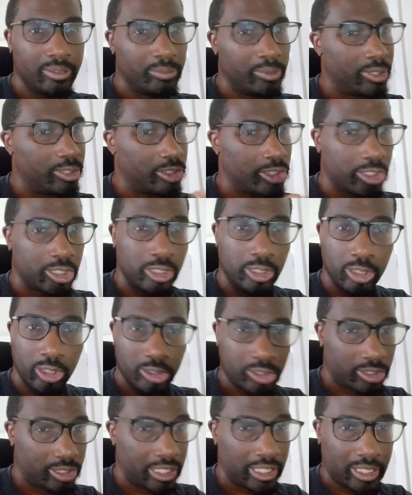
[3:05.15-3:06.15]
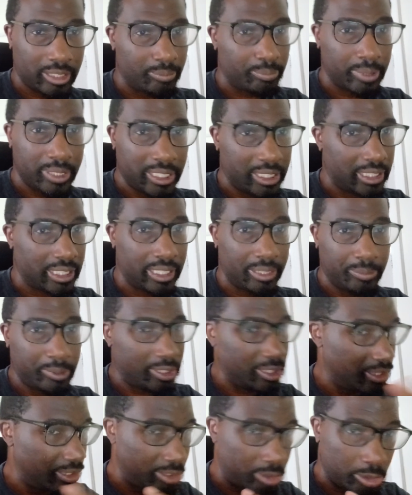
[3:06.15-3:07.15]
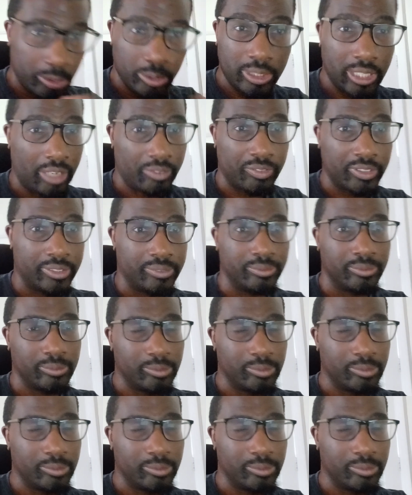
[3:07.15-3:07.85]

we just lost it completely. We didn't do nothing.